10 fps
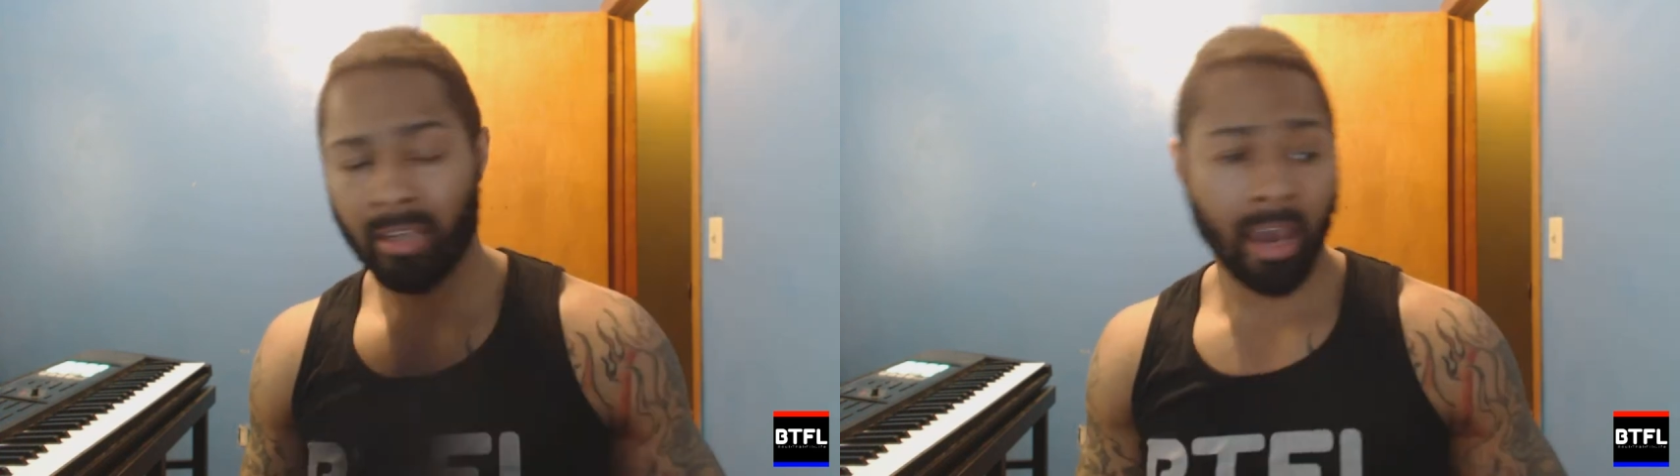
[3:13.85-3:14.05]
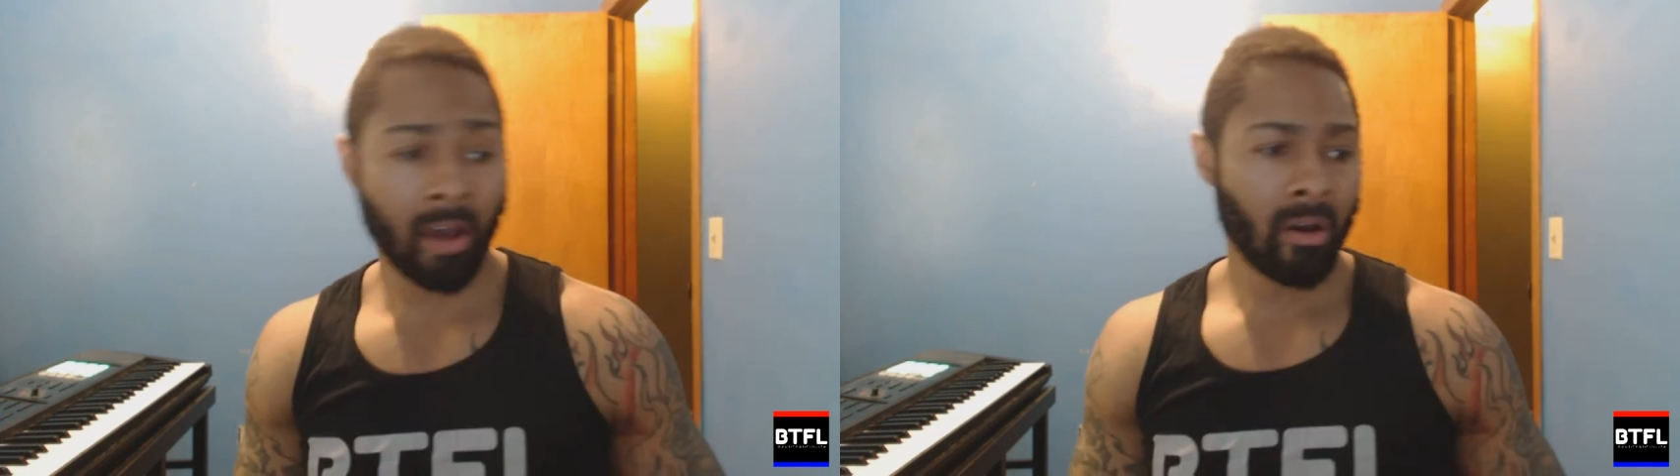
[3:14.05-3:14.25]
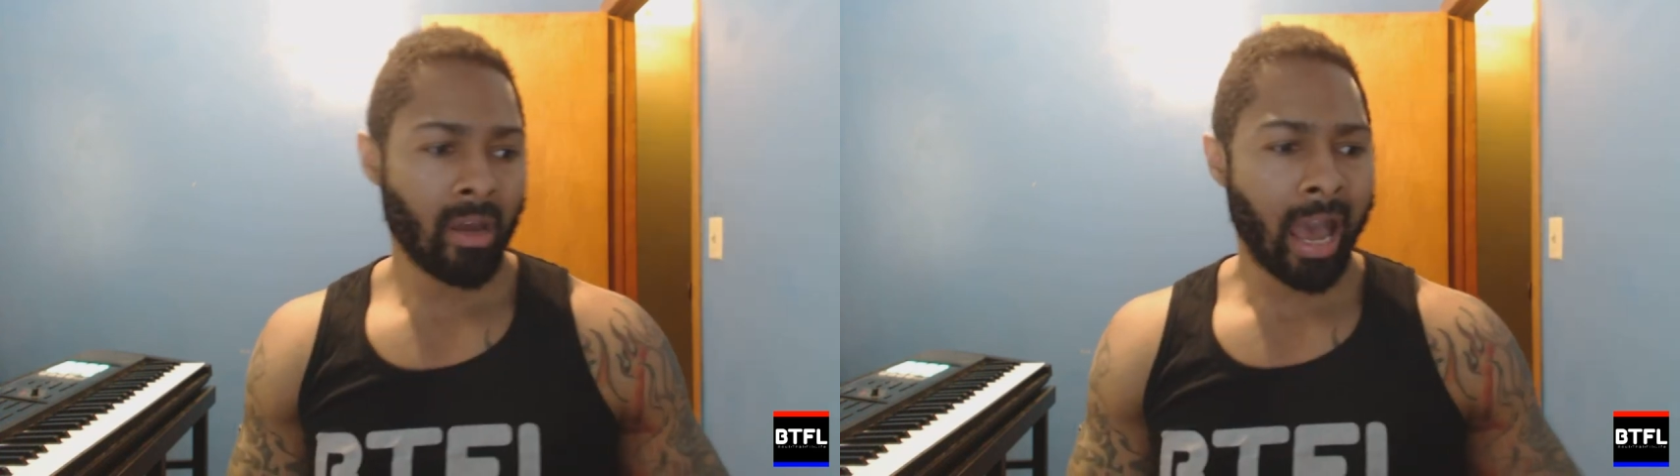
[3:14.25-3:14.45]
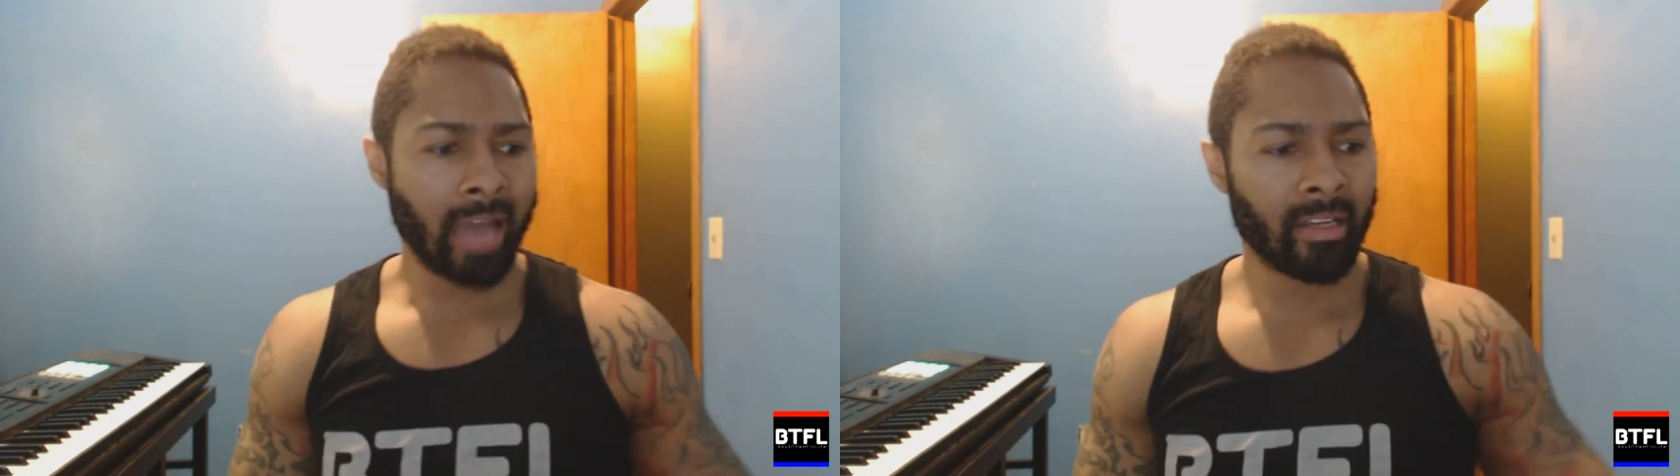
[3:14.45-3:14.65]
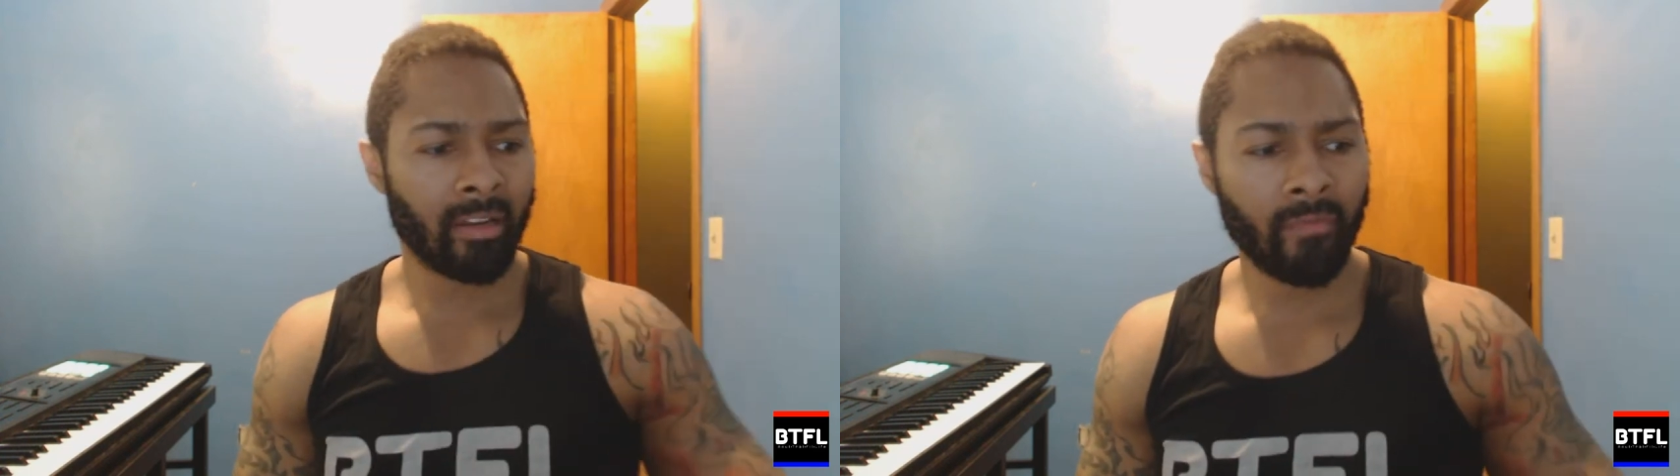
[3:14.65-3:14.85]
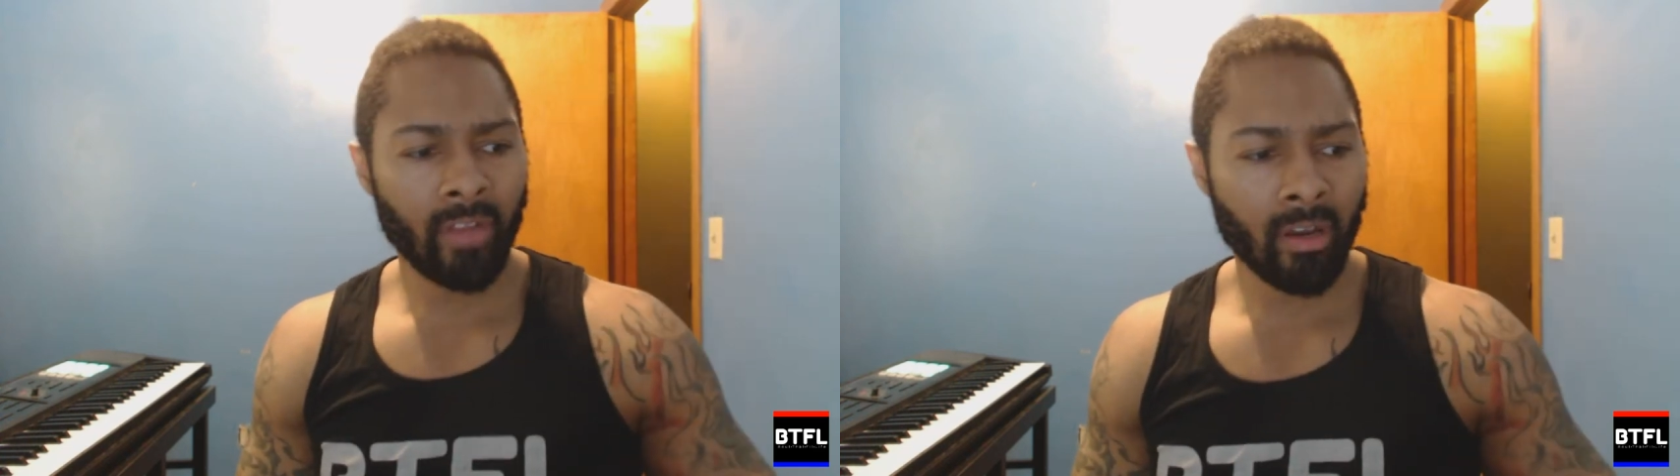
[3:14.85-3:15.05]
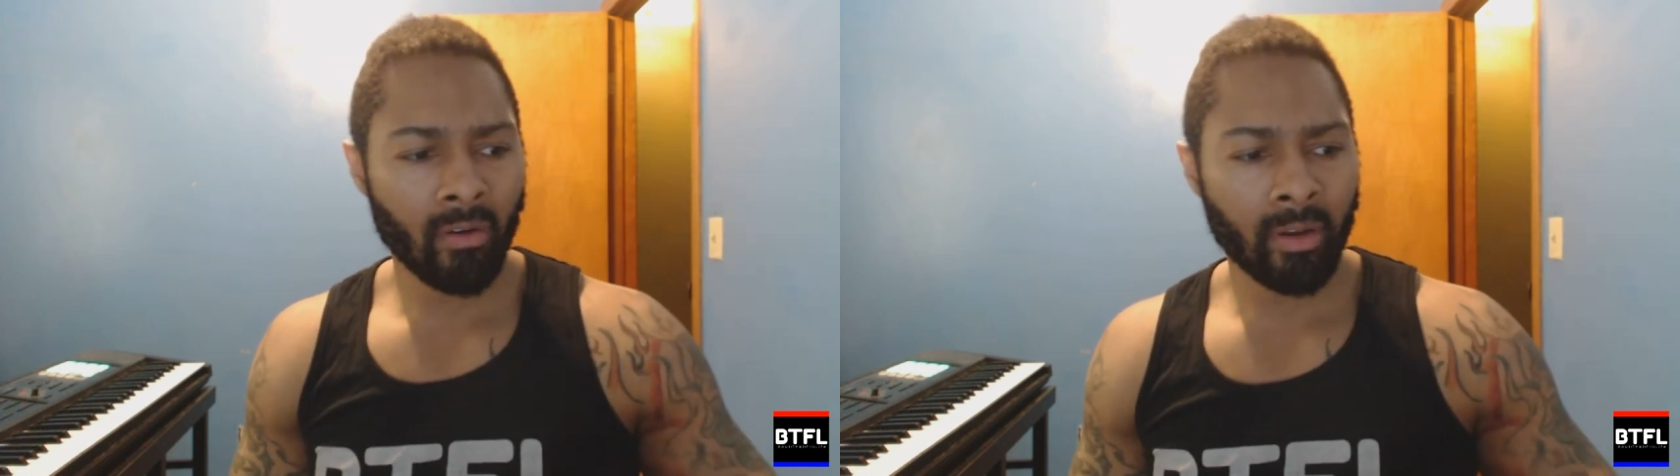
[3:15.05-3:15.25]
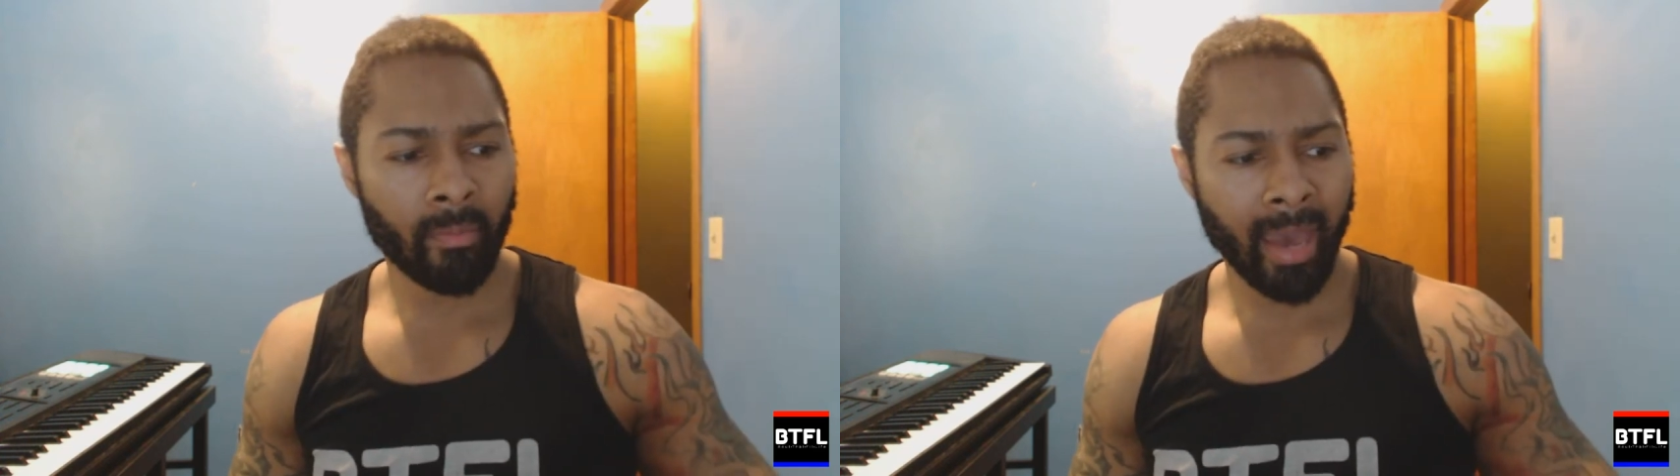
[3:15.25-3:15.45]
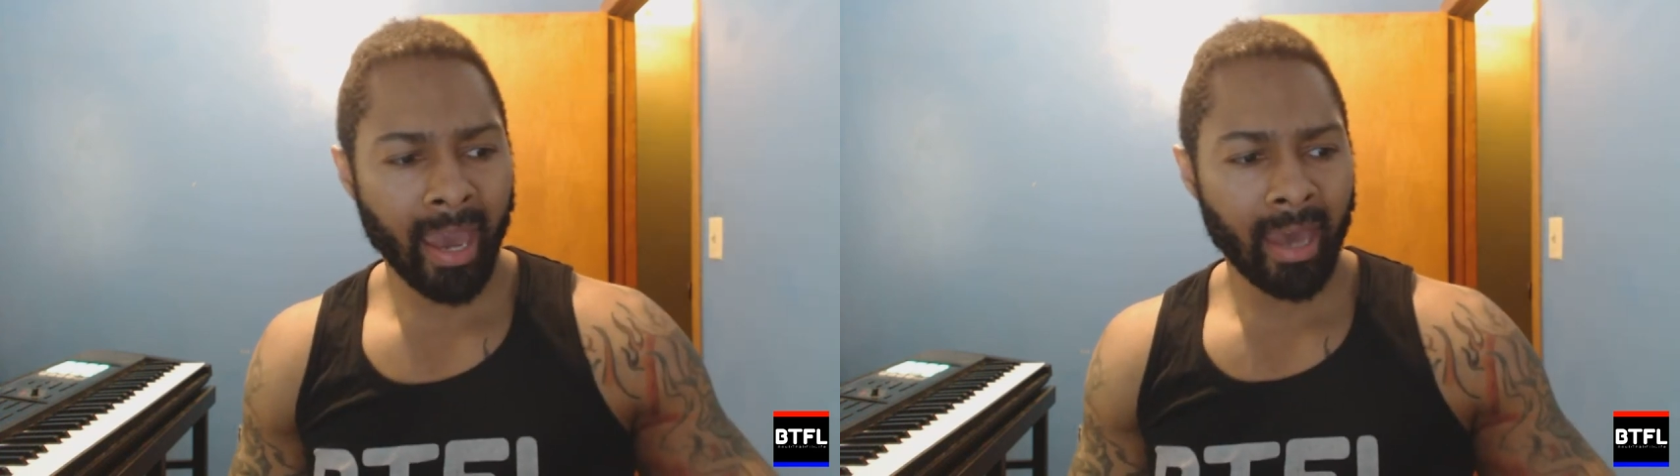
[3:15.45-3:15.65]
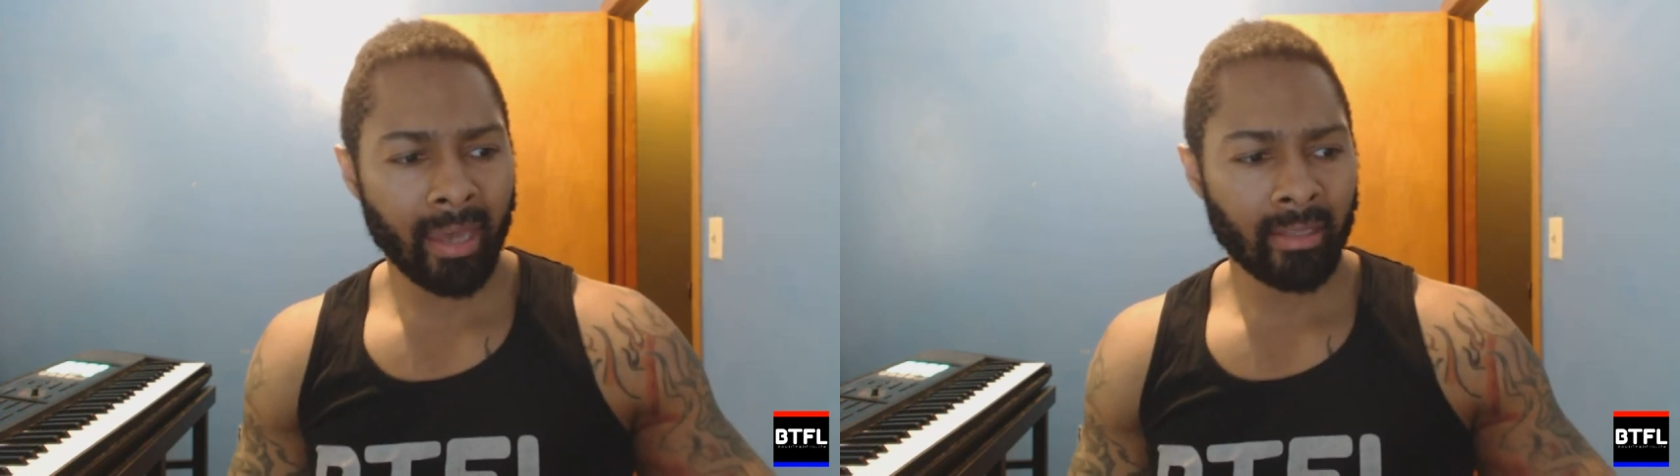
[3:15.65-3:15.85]
Now, I did a video in the
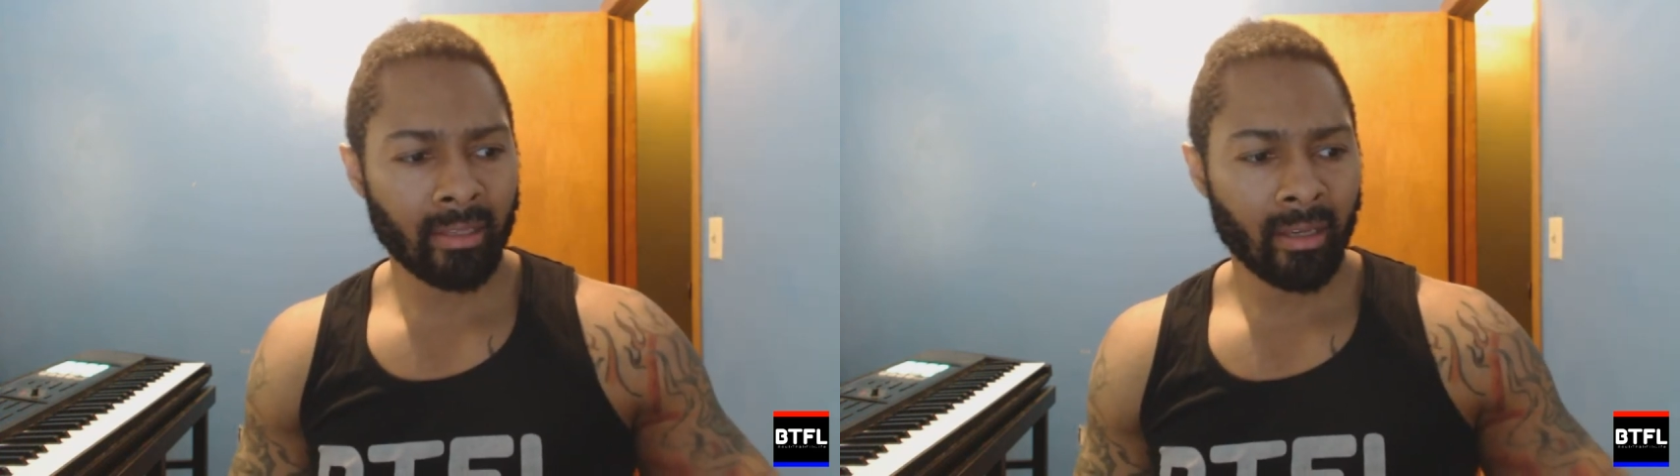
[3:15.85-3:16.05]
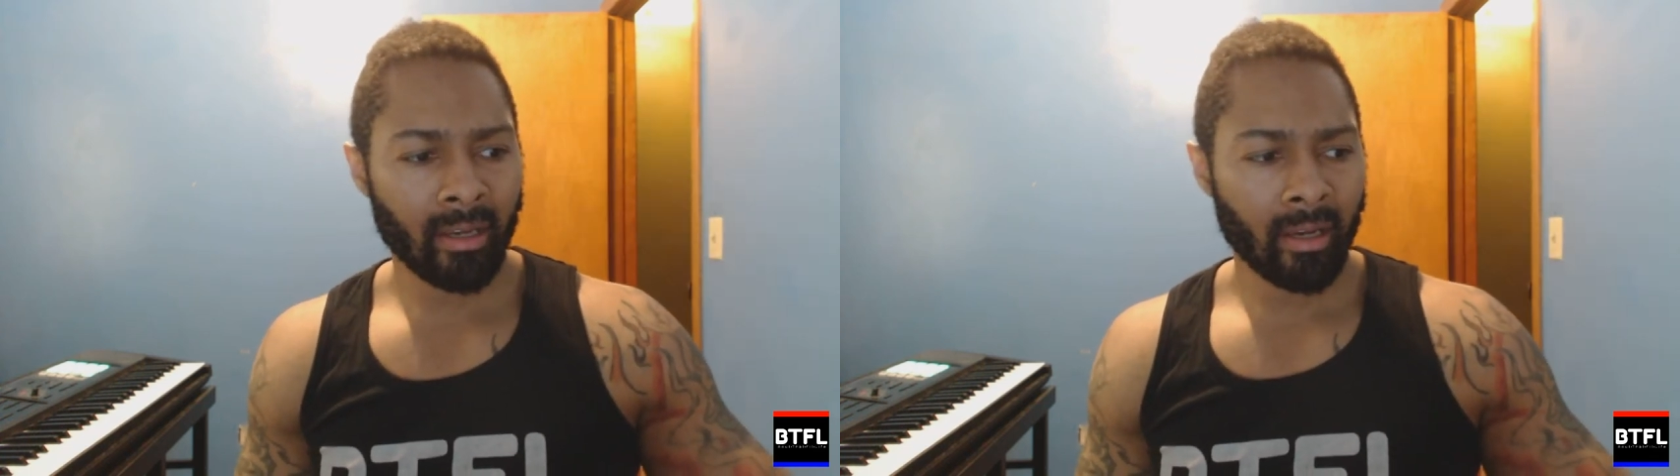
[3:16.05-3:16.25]
past